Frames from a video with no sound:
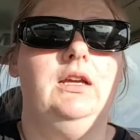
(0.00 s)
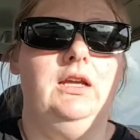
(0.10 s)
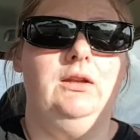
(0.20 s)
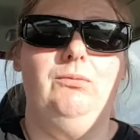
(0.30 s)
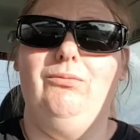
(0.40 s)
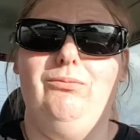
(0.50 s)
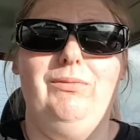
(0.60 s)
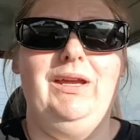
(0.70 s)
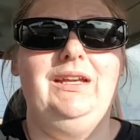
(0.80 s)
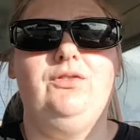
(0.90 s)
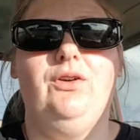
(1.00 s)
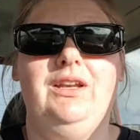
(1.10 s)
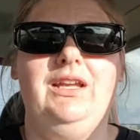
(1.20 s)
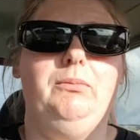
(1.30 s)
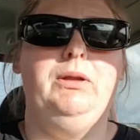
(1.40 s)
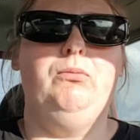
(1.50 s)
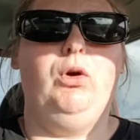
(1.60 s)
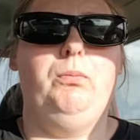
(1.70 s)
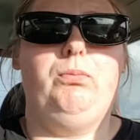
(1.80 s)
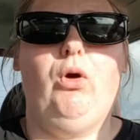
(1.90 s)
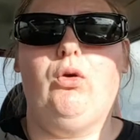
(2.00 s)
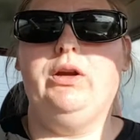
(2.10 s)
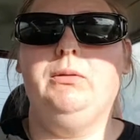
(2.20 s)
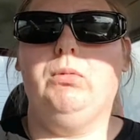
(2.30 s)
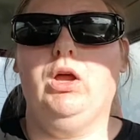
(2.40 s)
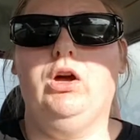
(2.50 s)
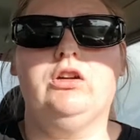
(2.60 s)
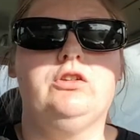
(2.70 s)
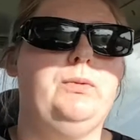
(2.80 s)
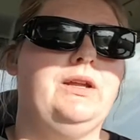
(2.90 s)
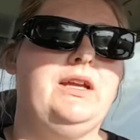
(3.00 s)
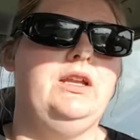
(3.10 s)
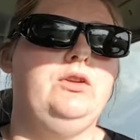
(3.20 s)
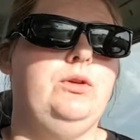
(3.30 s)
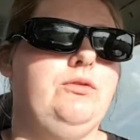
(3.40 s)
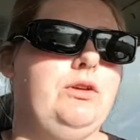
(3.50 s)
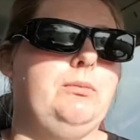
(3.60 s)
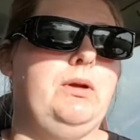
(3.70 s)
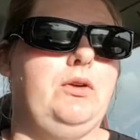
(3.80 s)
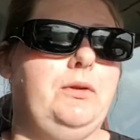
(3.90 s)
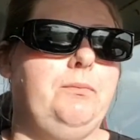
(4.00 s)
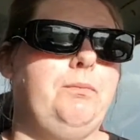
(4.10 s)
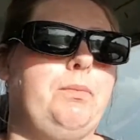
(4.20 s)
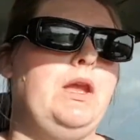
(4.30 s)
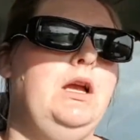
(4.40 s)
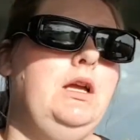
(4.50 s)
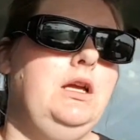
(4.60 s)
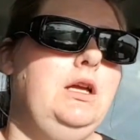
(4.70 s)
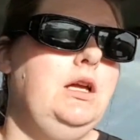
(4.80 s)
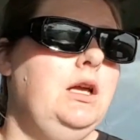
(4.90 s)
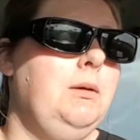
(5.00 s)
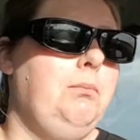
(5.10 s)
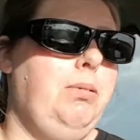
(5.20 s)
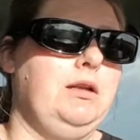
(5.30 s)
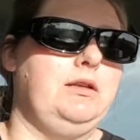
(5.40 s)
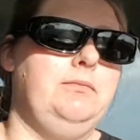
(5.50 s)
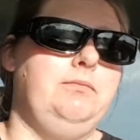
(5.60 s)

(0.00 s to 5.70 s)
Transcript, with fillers: it makes for a little bit more boring blogs, but I can't do anything about it. But